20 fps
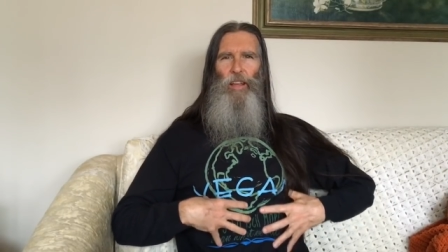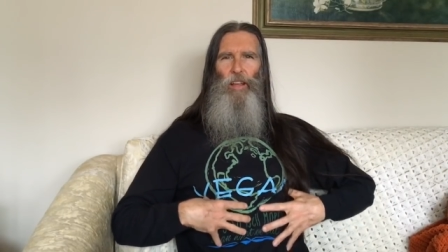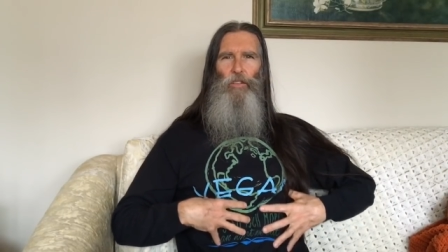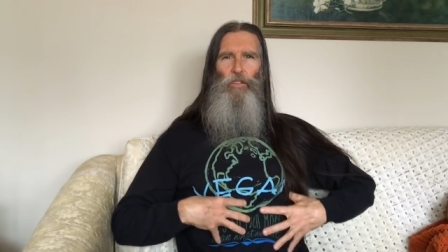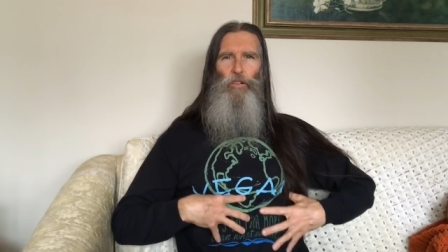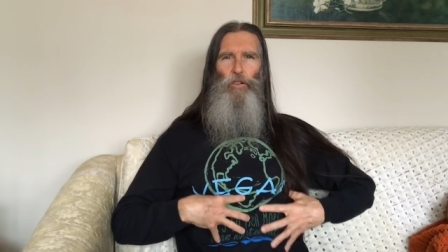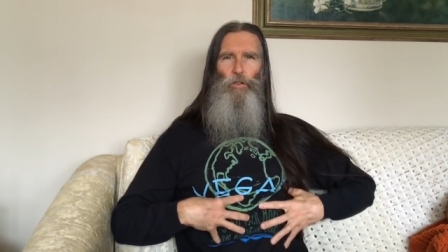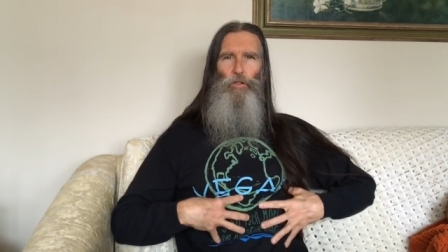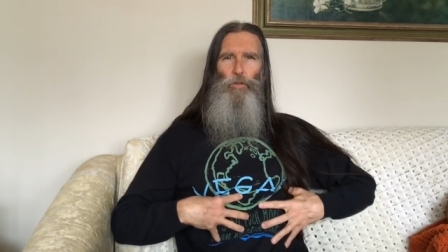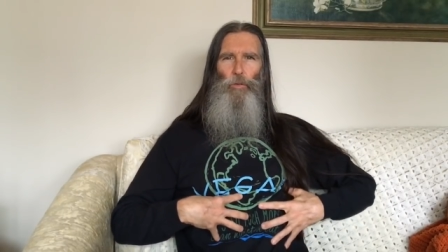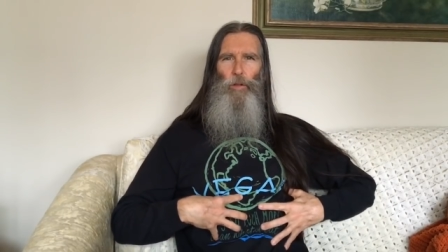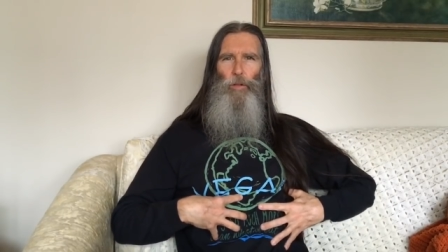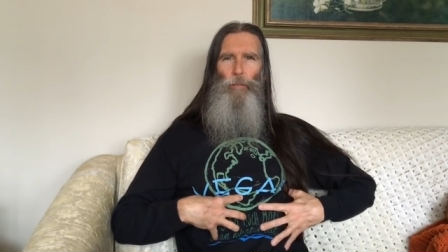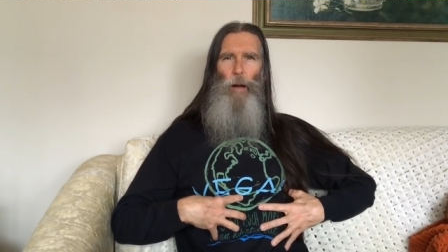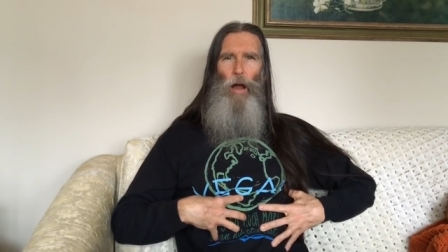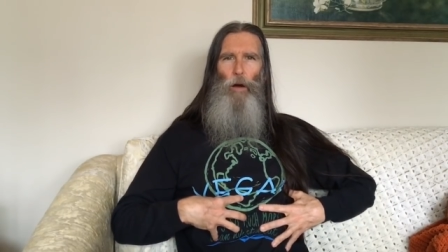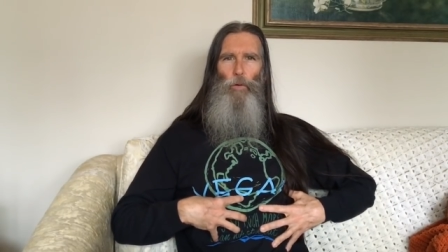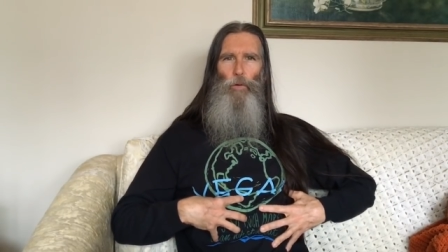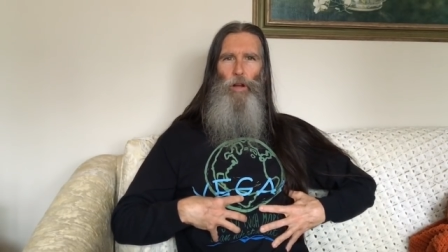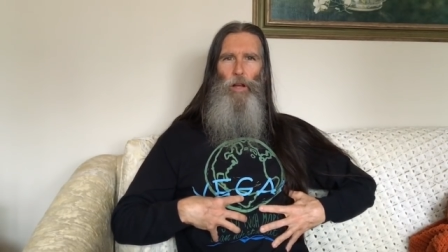issues with
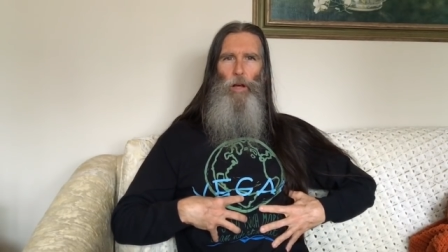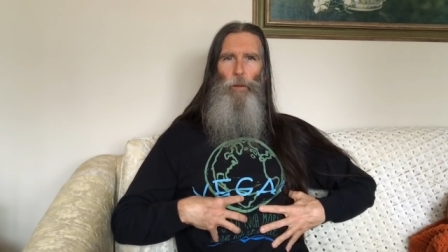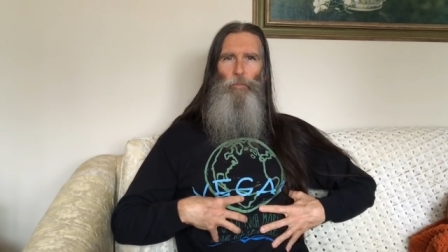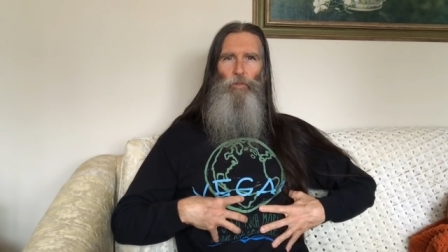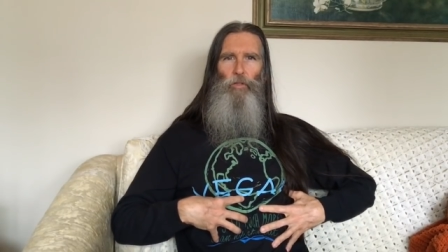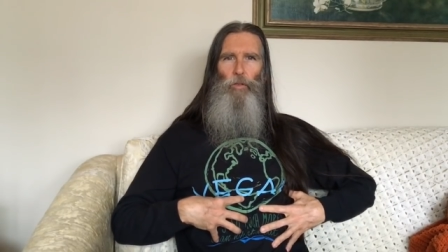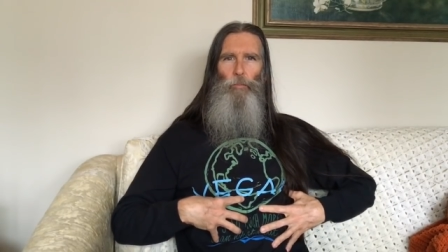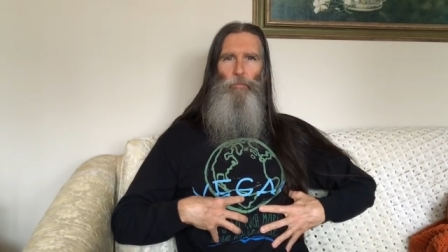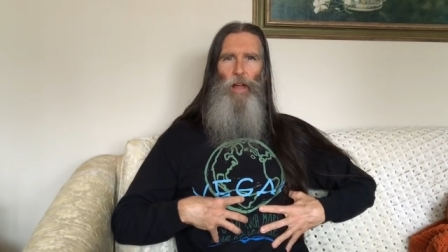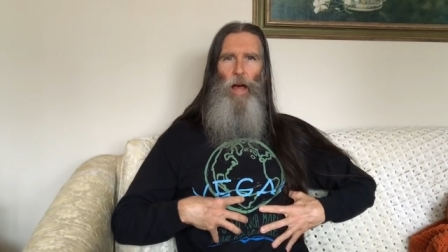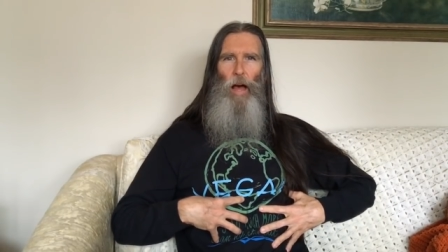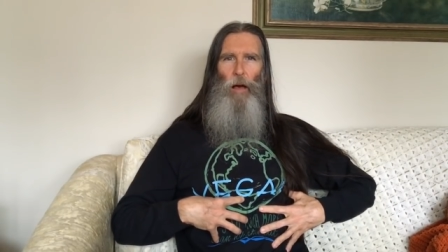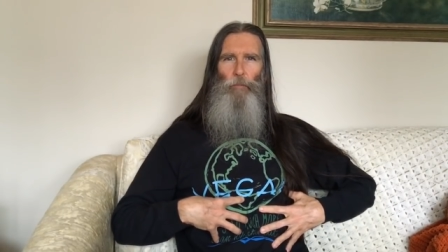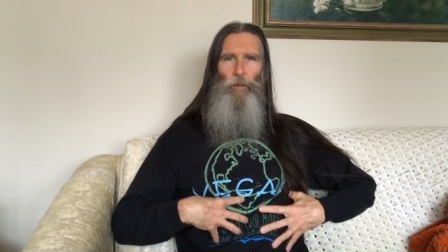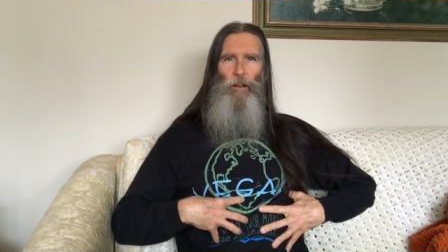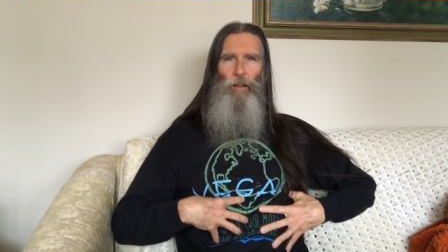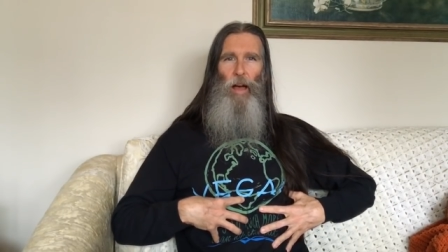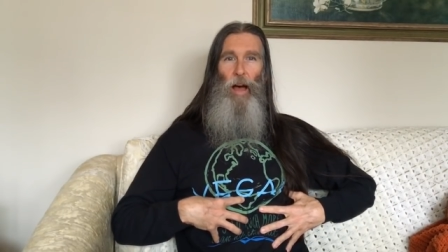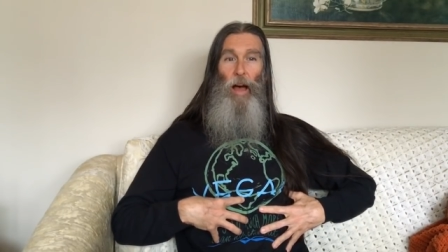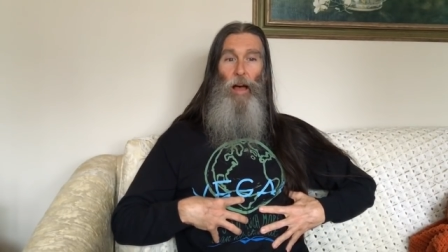my ribs from time
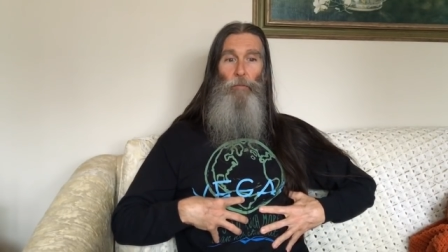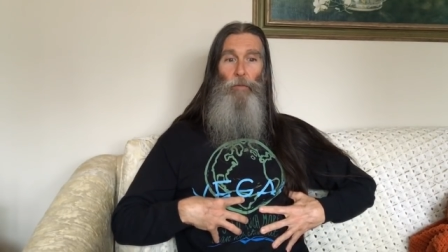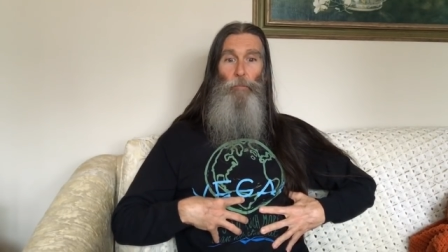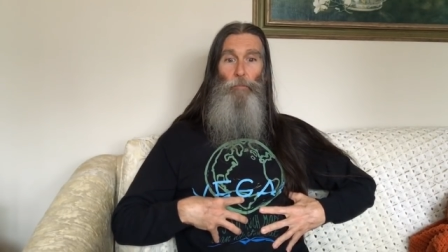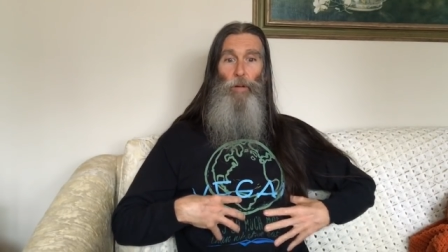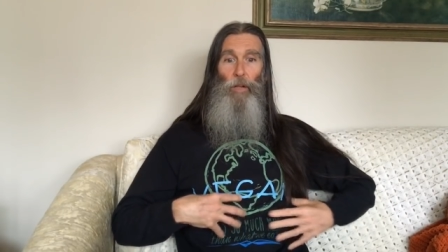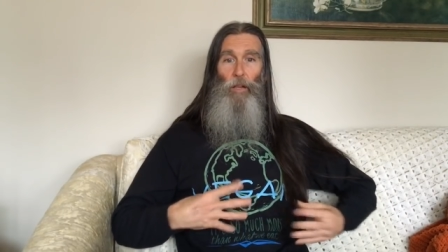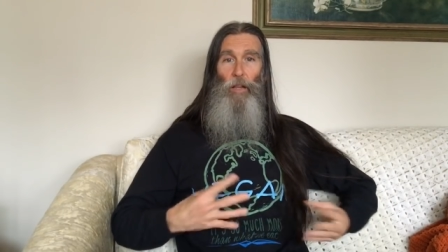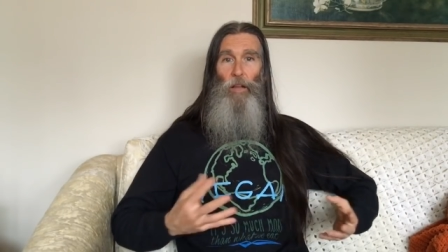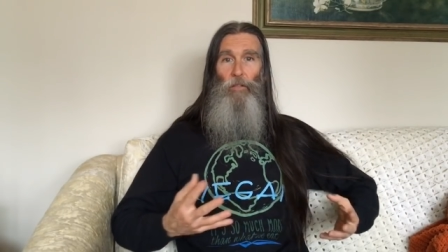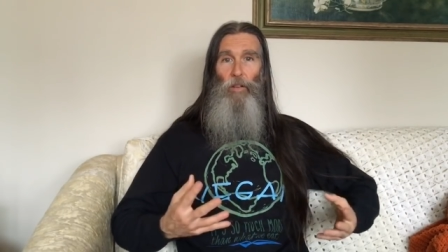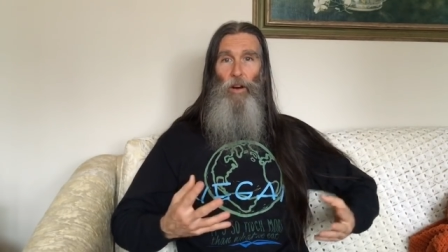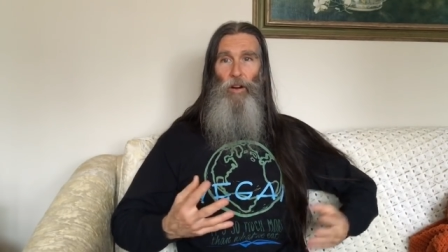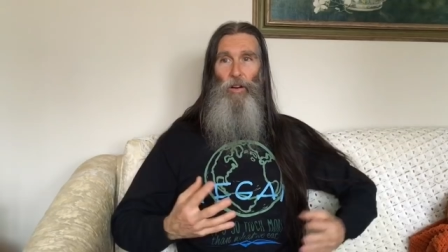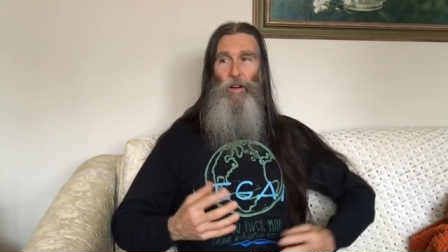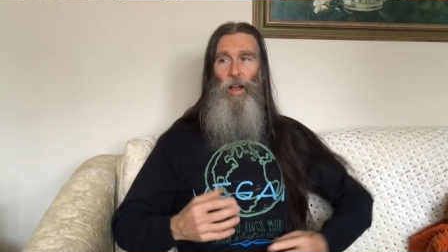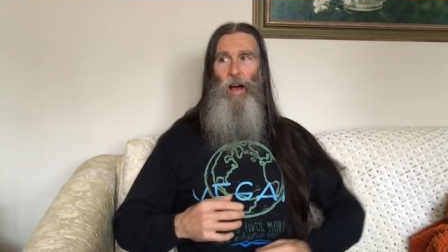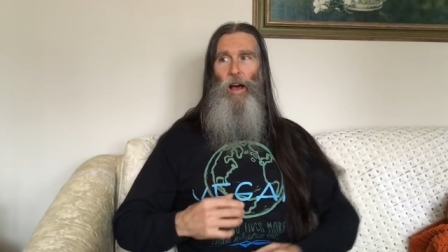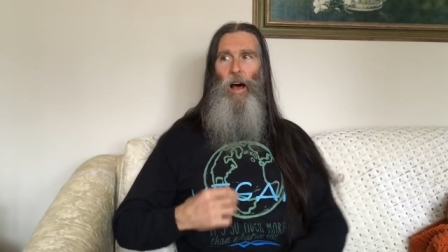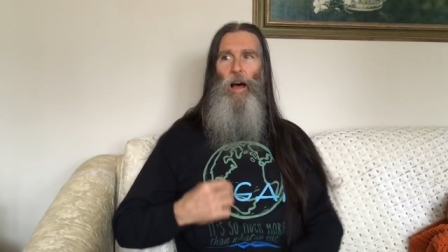to time, and believe it
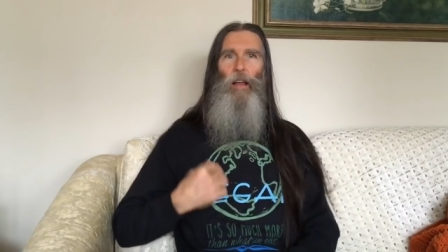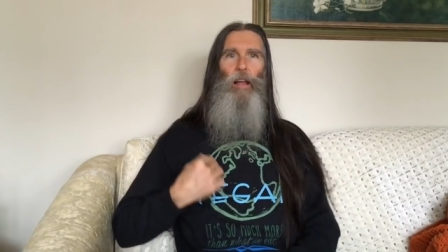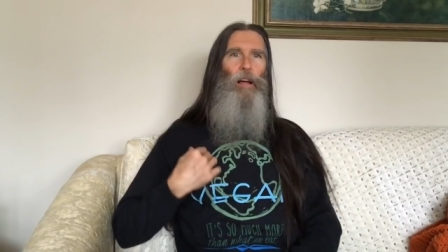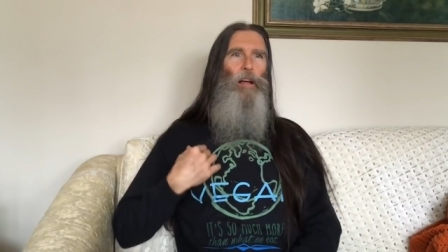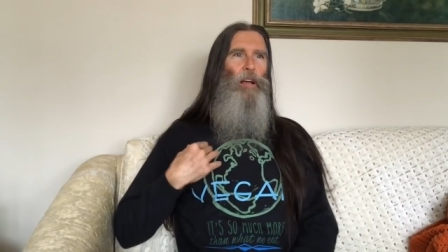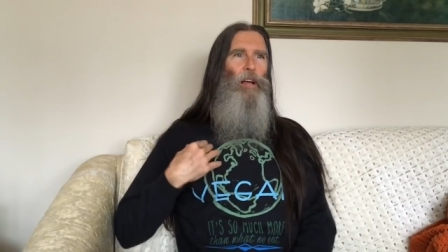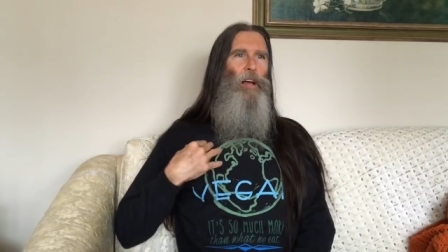or not,